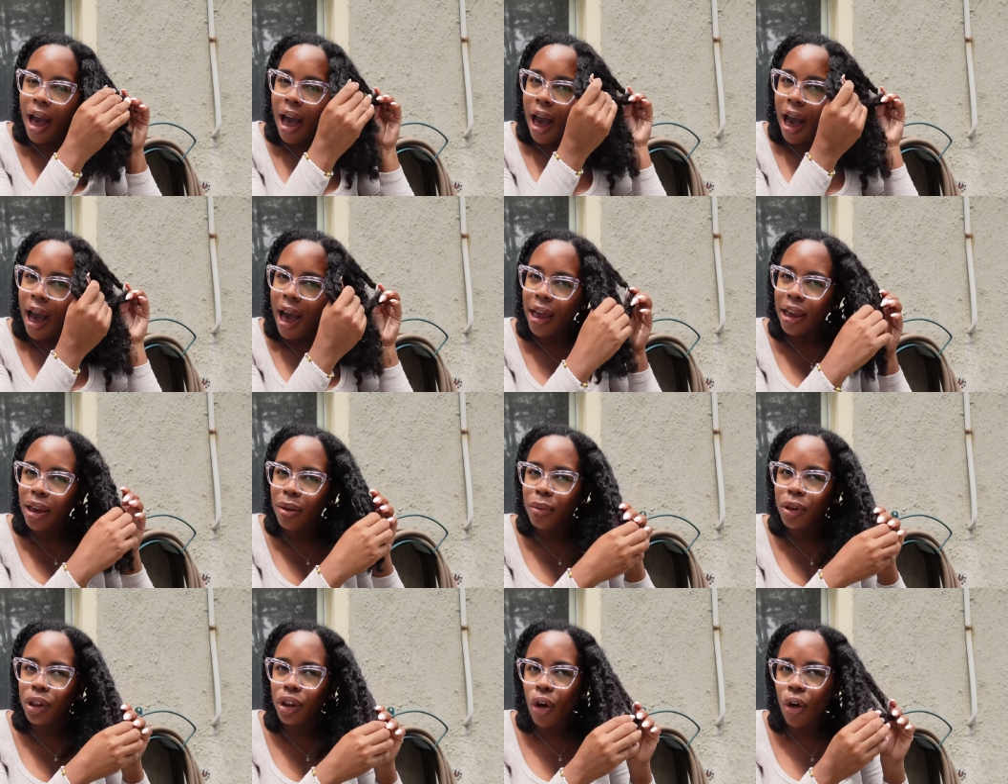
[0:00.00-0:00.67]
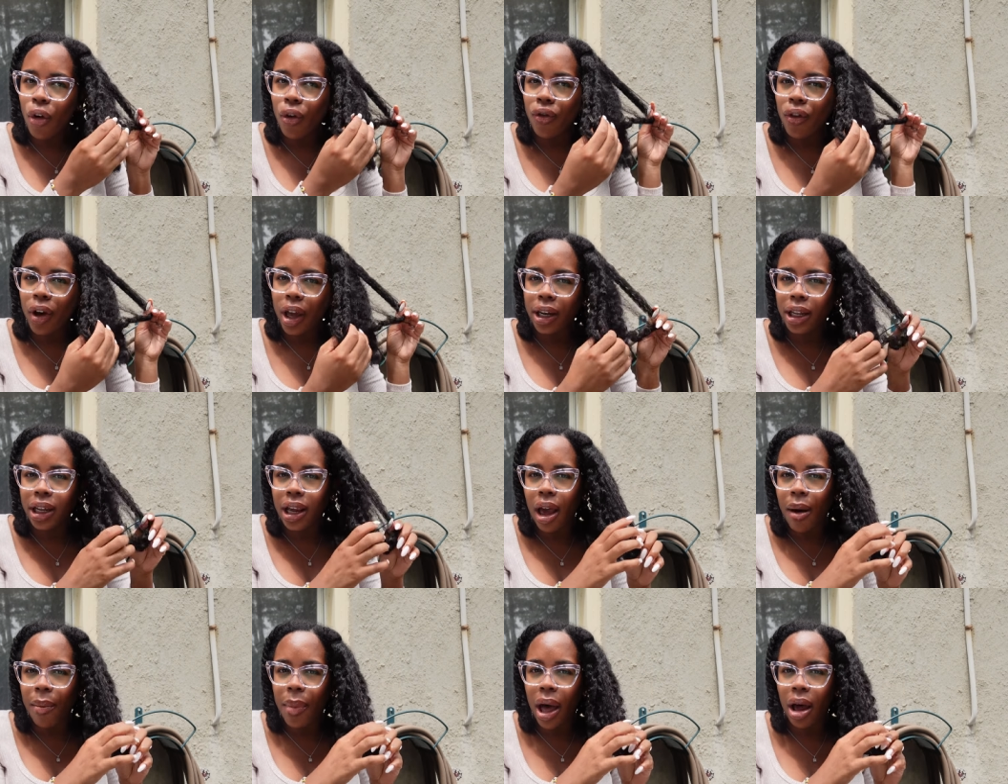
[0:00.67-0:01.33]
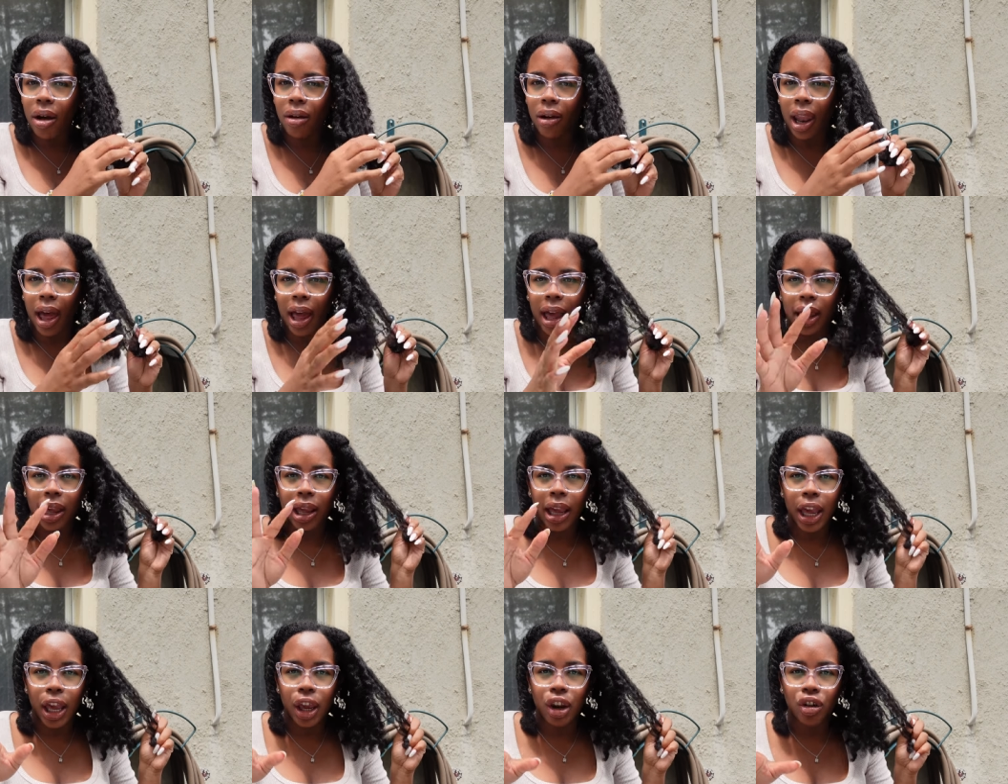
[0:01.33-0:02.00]
I am so funny about
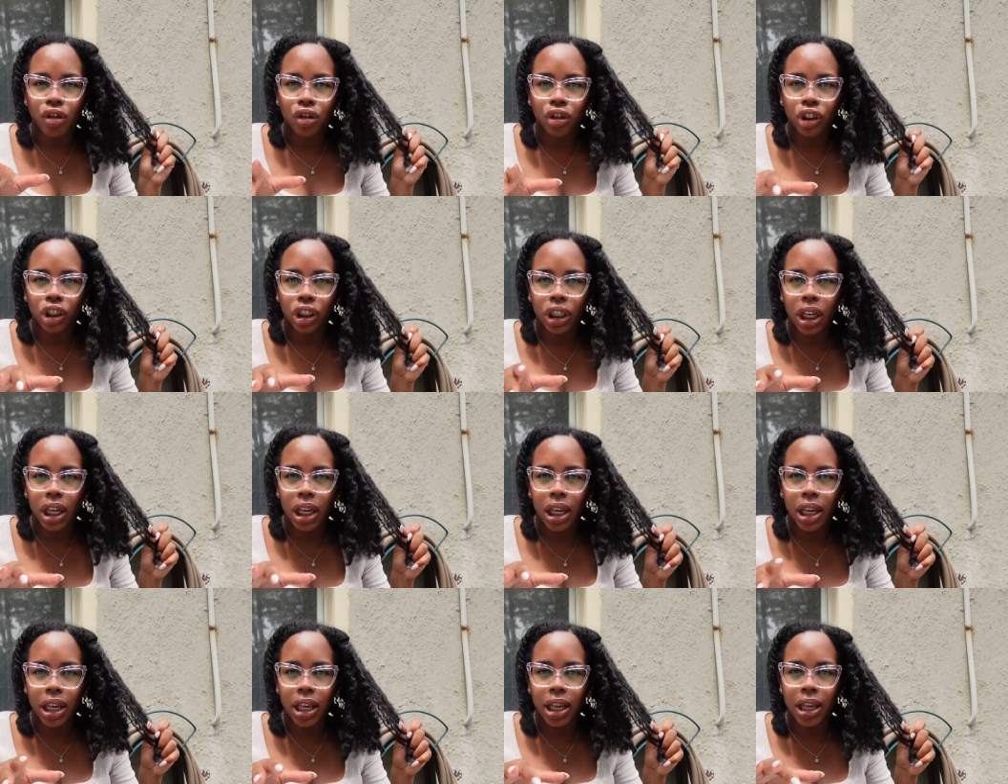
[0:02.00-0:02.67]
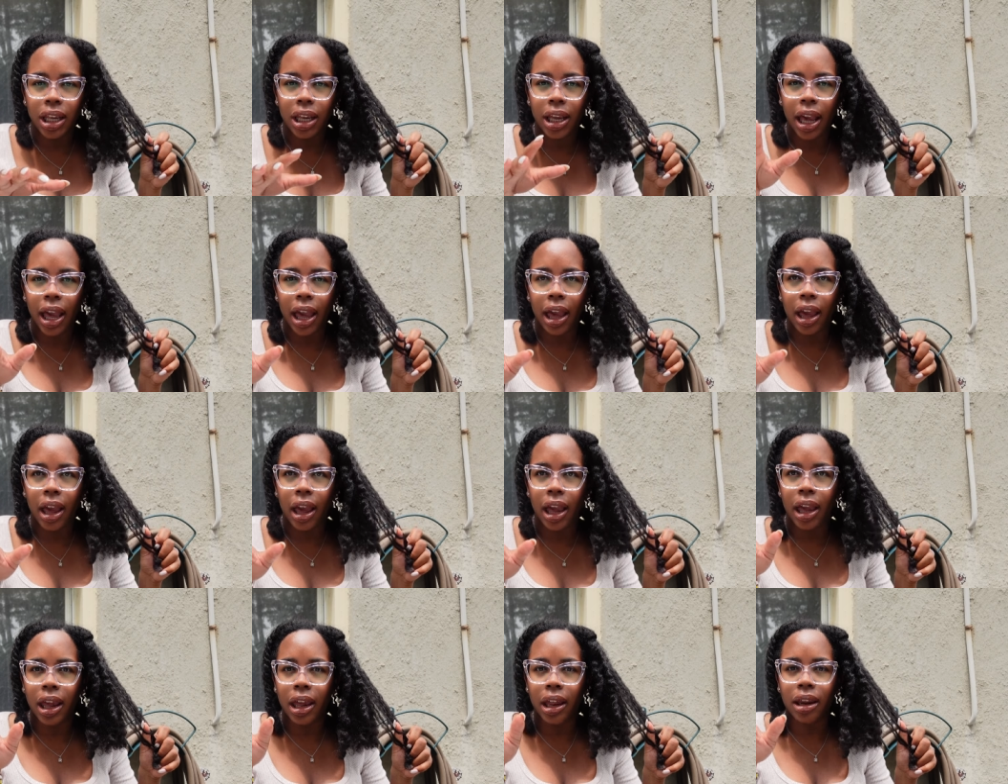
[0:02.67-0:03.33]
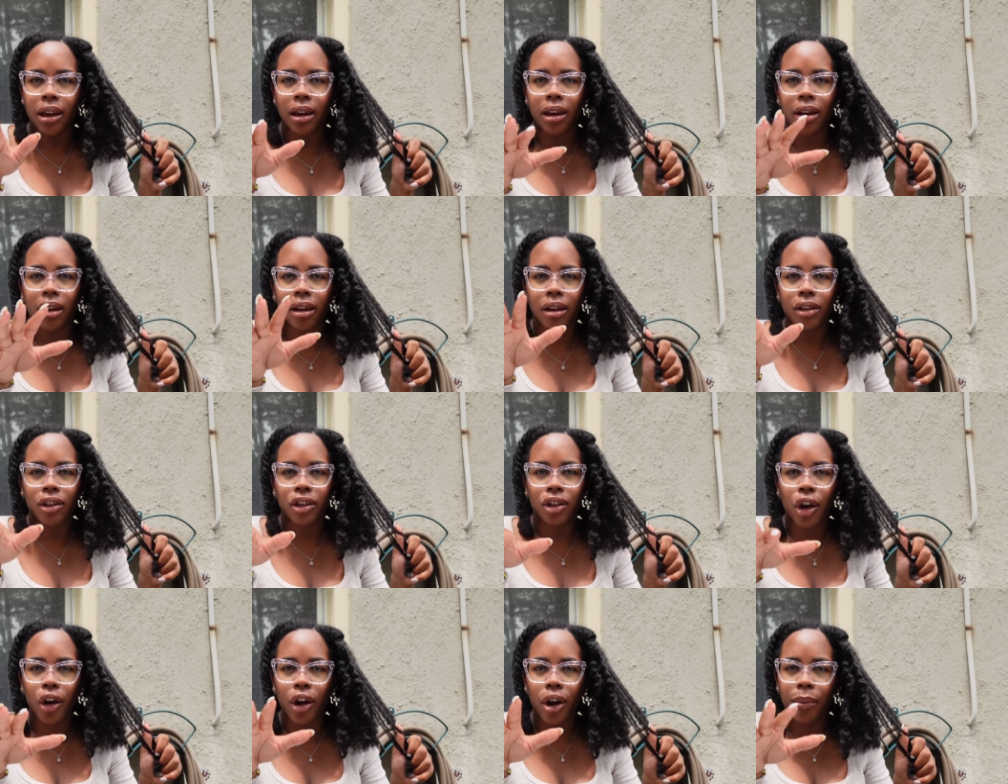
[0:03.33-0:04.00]
like energy and
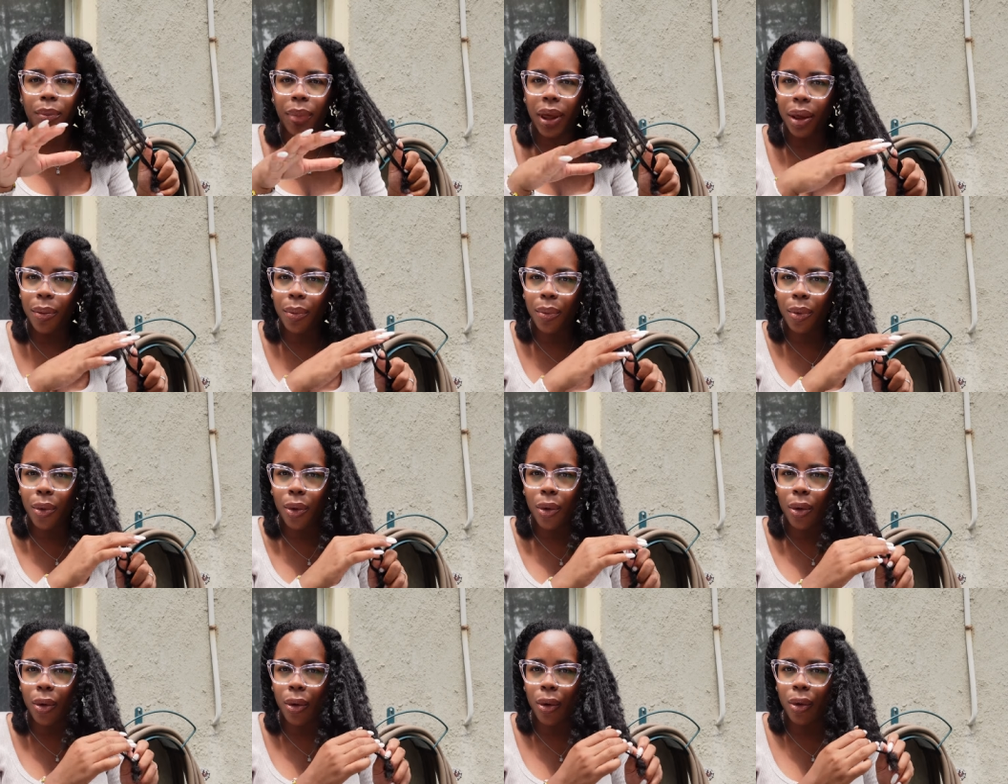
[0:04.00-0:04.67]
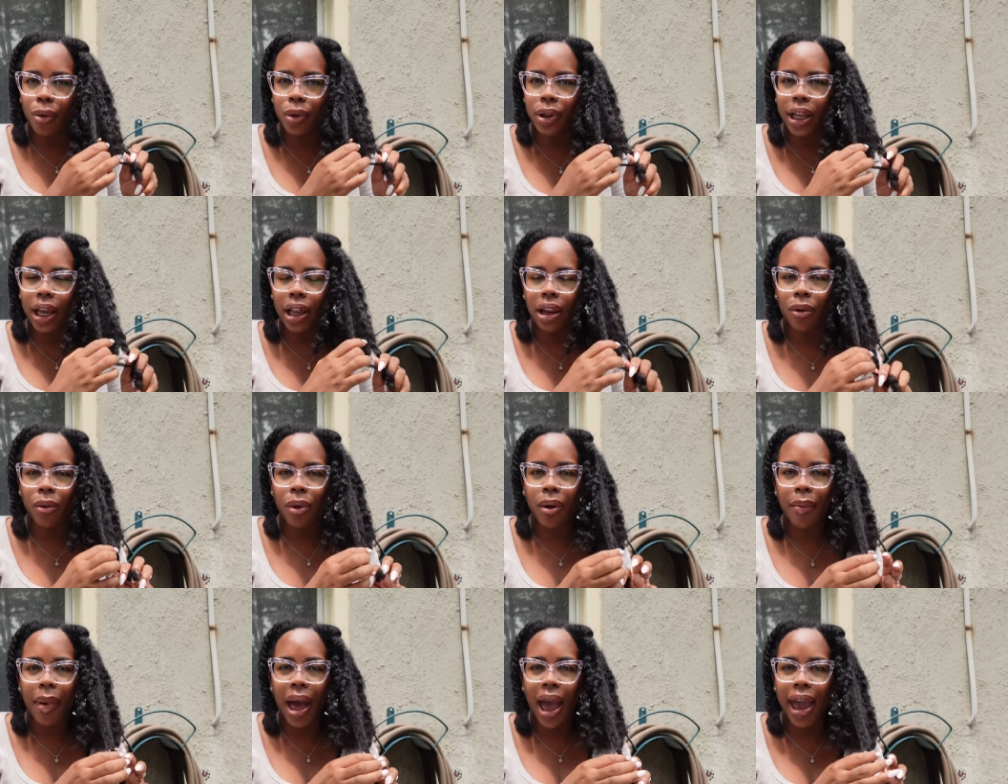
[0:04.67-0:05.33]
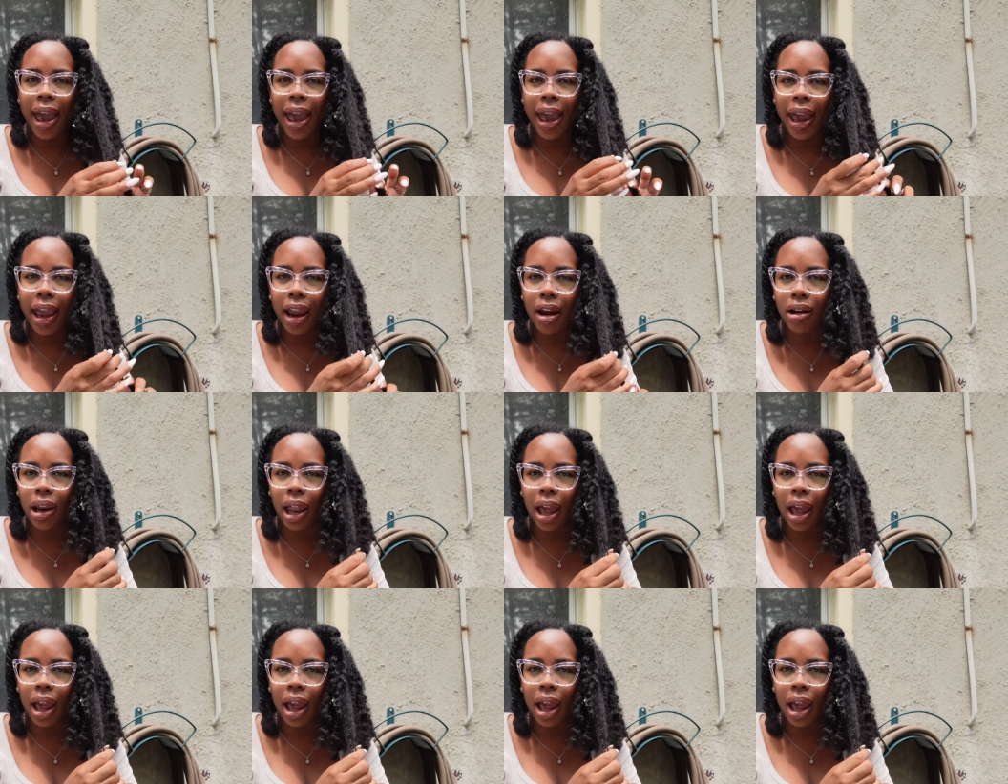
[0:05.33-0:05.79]
certain people dealing with my hair.